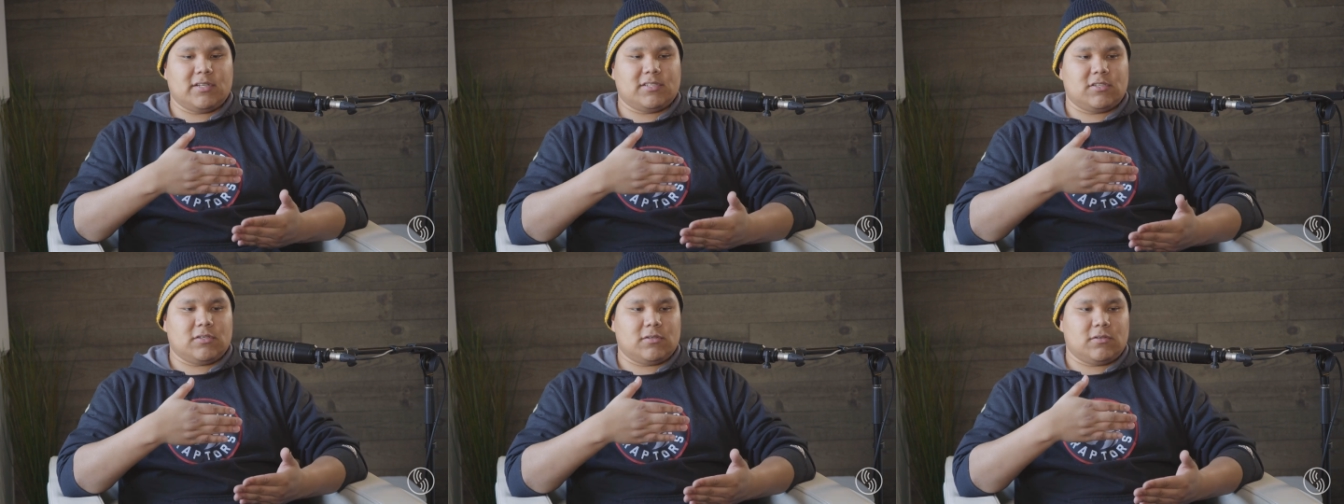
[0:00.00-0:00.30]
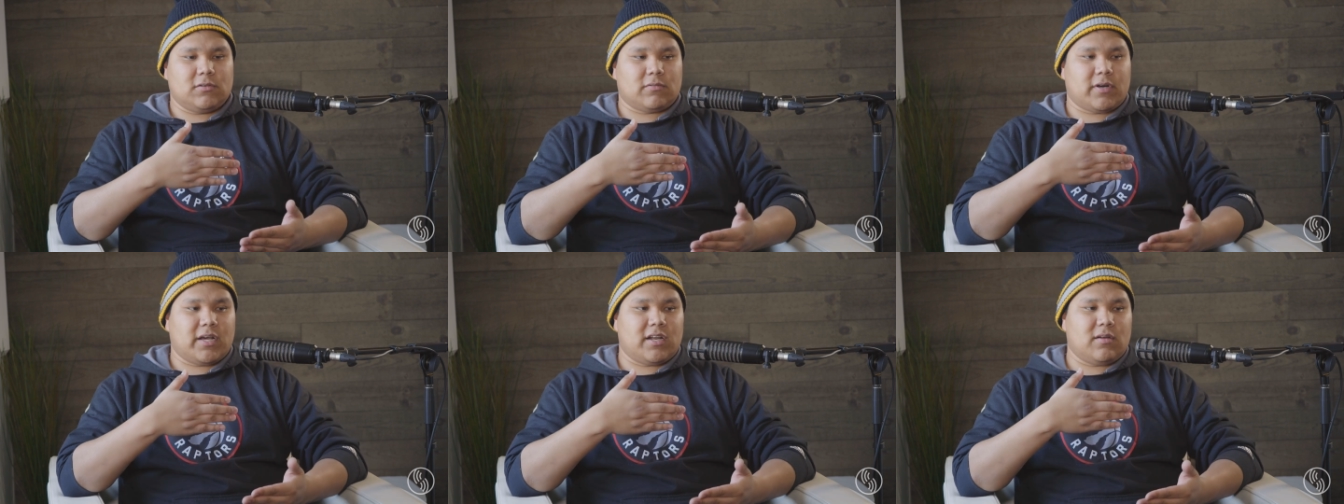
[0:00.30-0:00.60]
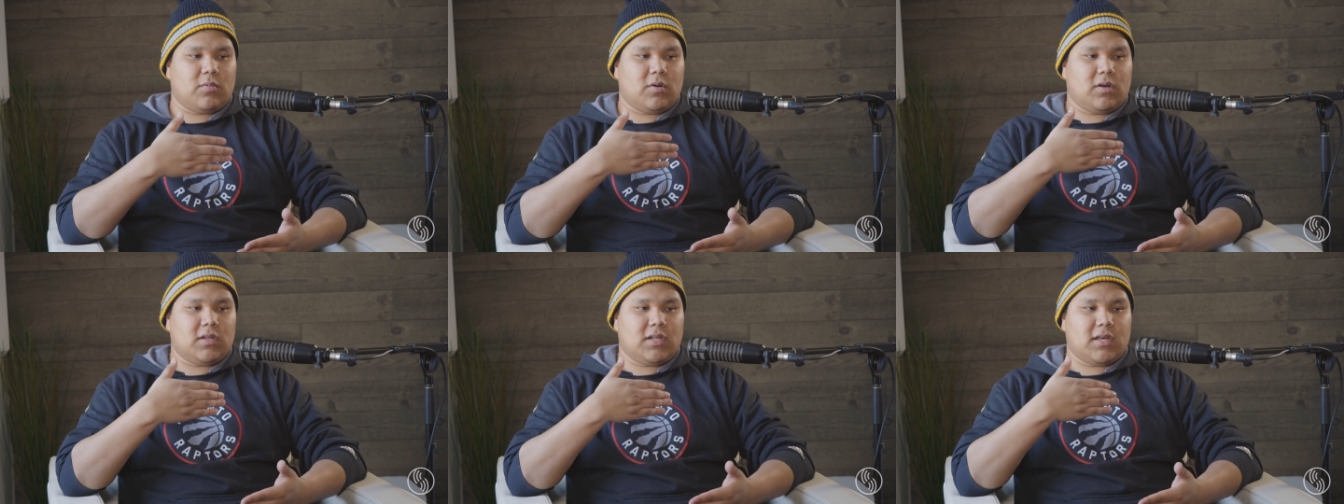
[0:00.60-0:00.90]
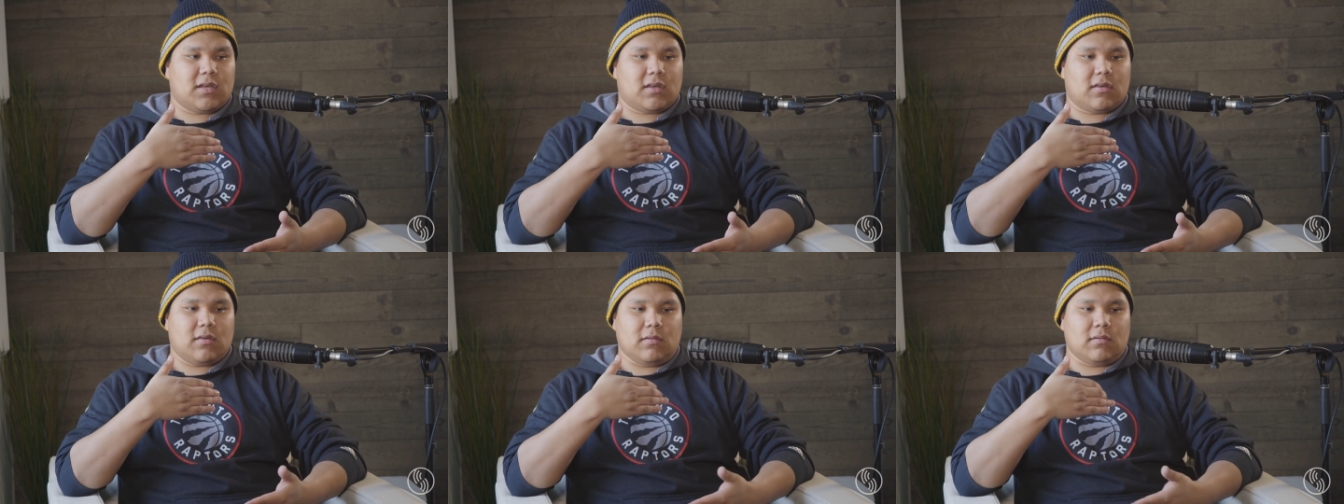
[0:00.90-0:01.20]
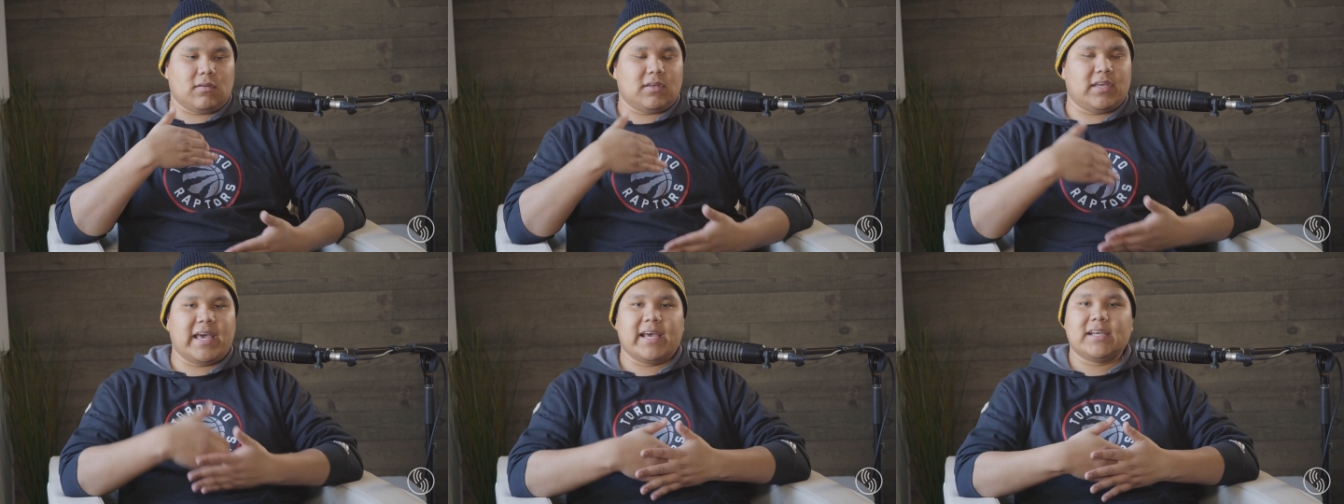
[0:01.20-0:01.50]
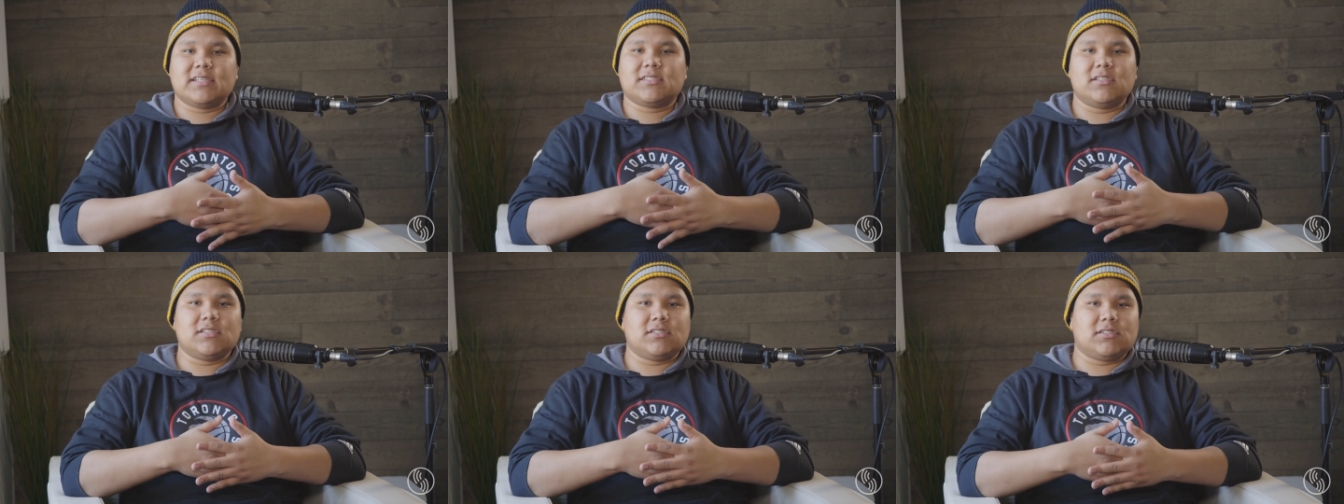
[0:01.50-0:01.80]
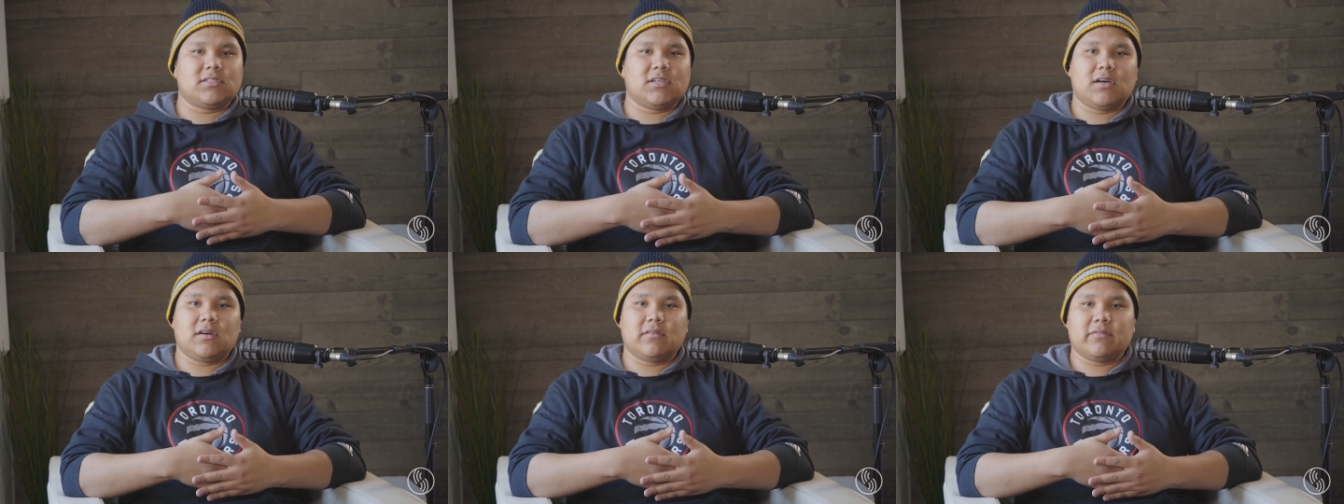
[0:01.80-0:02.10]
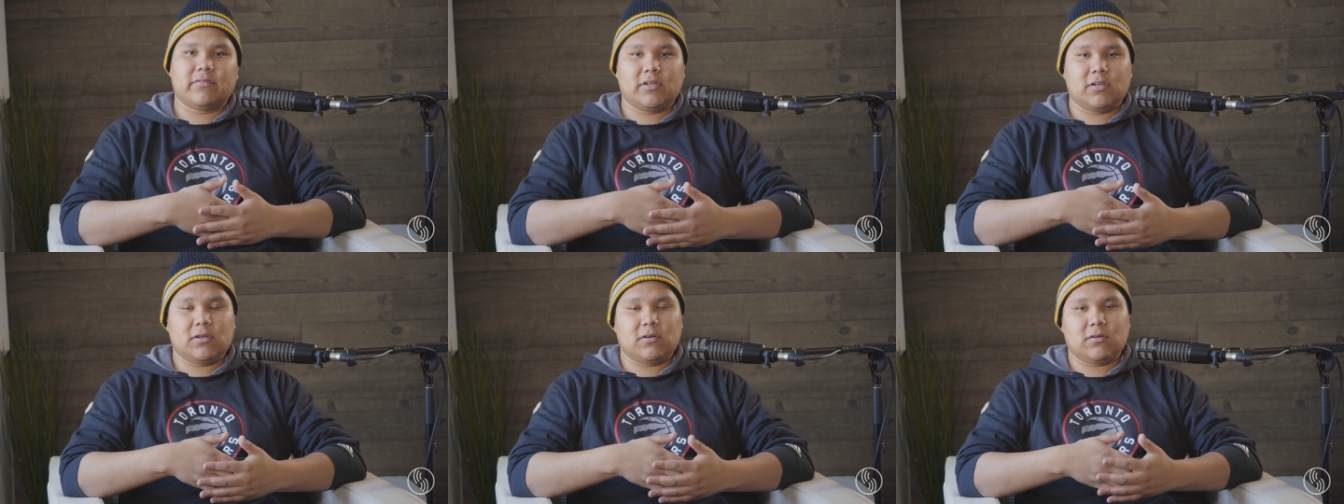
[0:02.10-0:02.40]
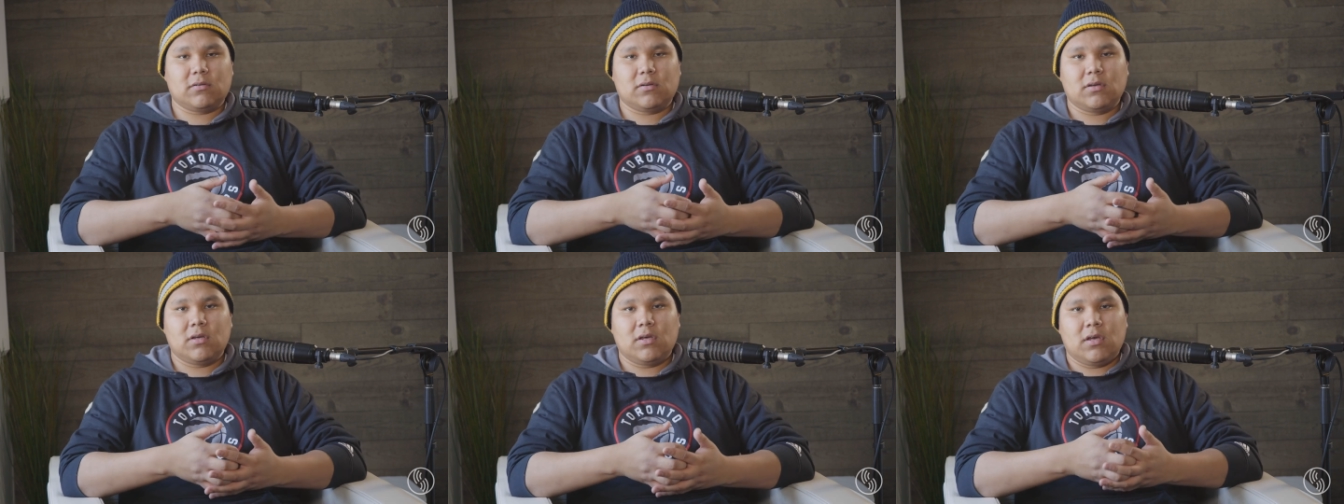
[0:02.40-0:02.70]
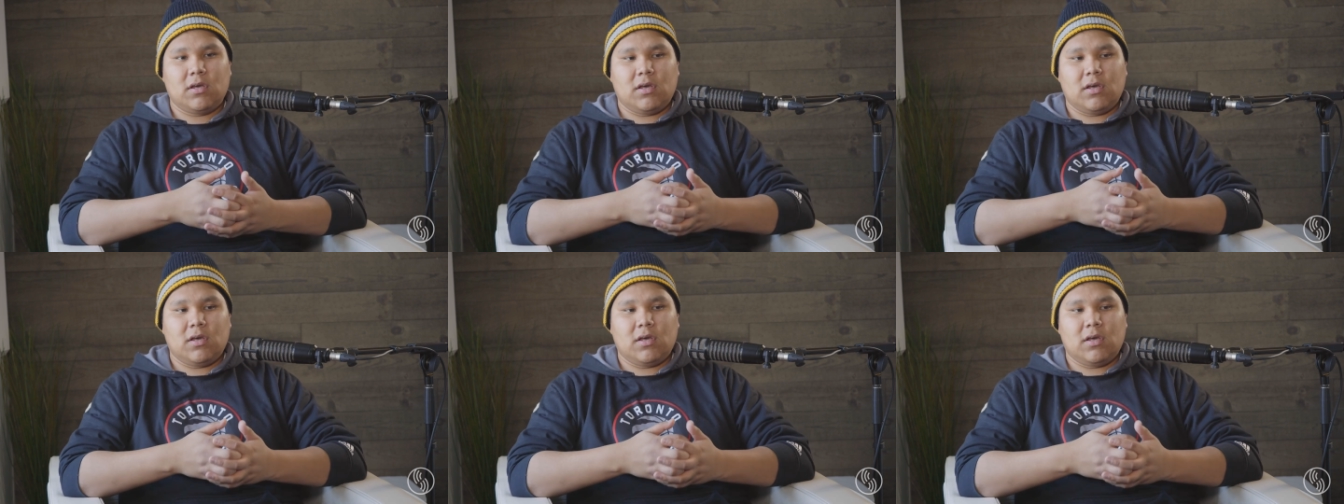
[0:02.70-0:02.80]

to, write about like gangster stuff, I